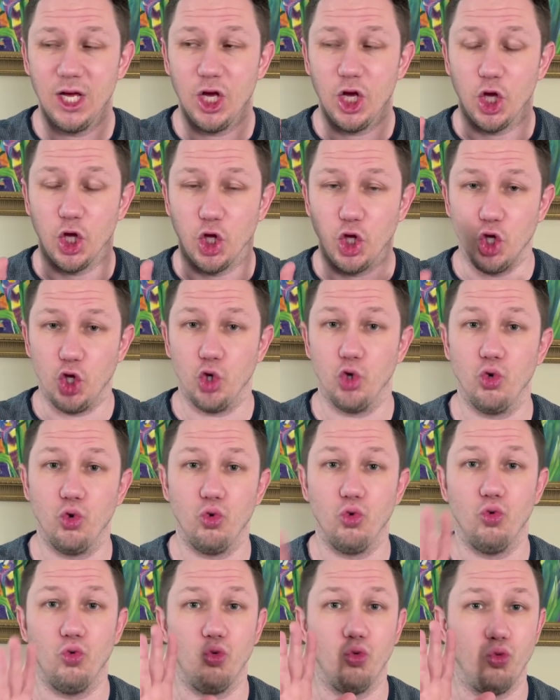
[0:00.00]

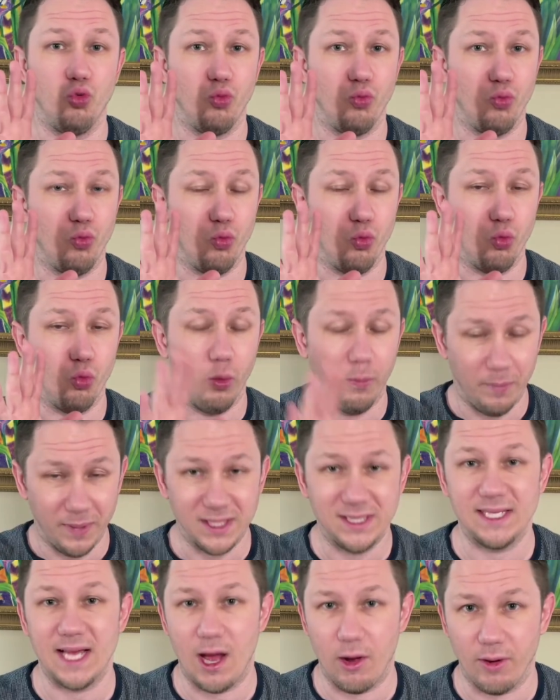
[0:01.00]
you will
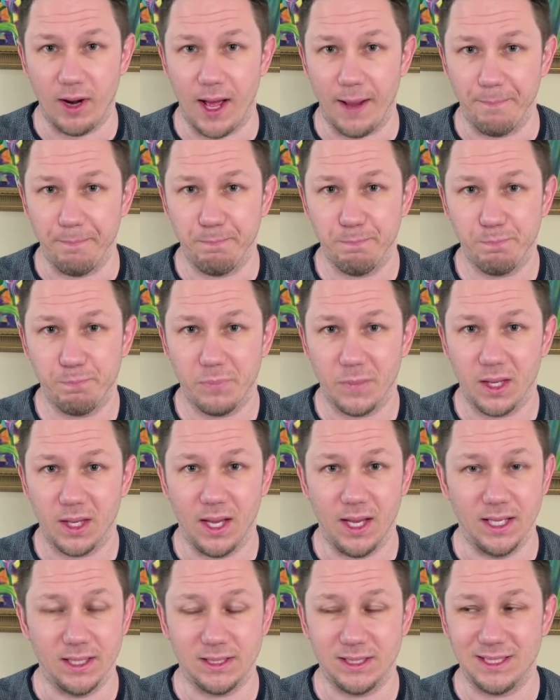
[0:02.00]
miss out on.
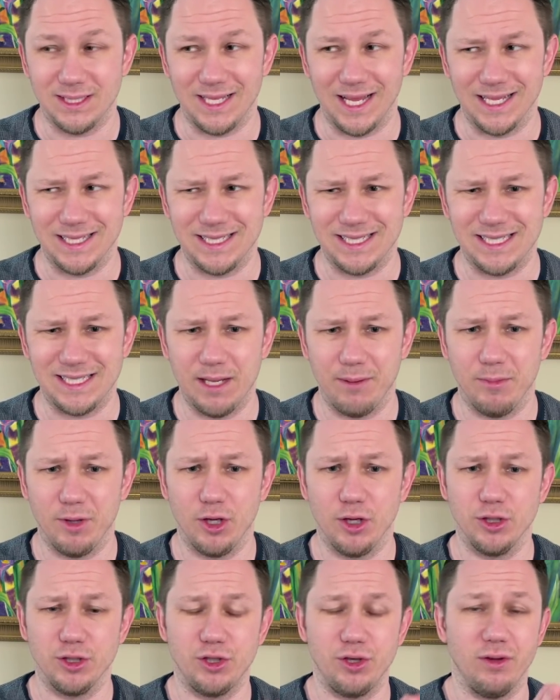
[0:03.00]
It's it's
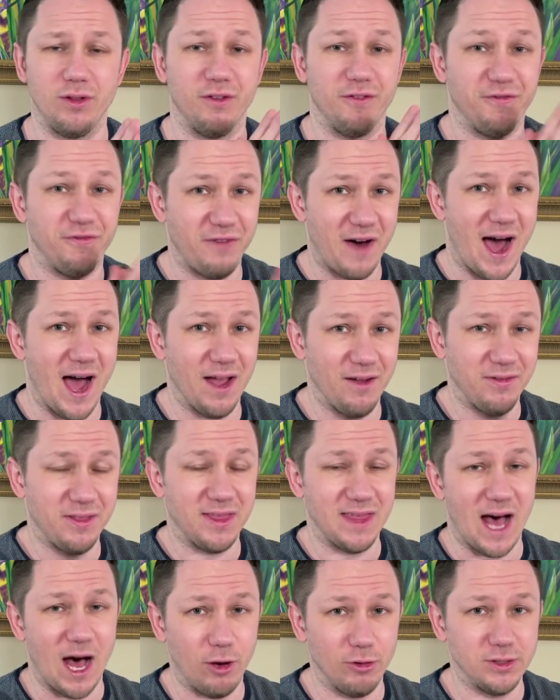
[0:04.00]
similar to the five
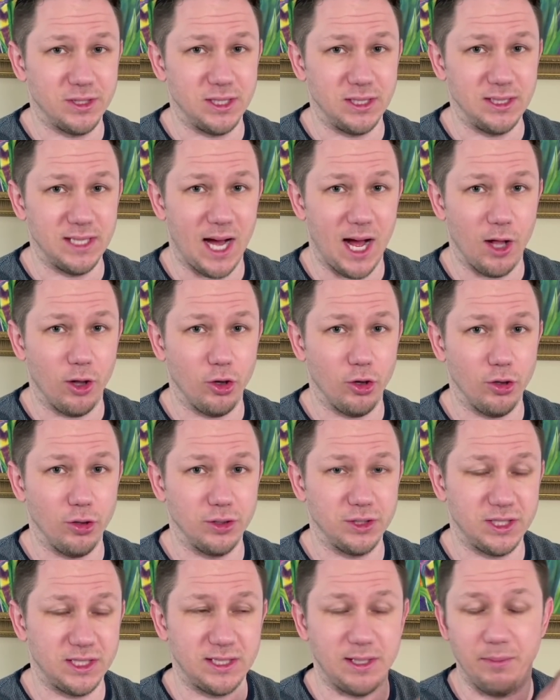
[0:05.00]
thousand dollar
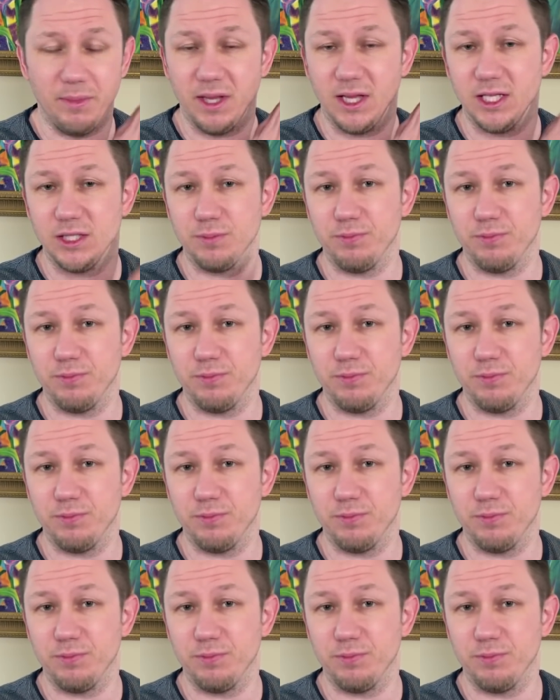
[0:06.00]
stimulus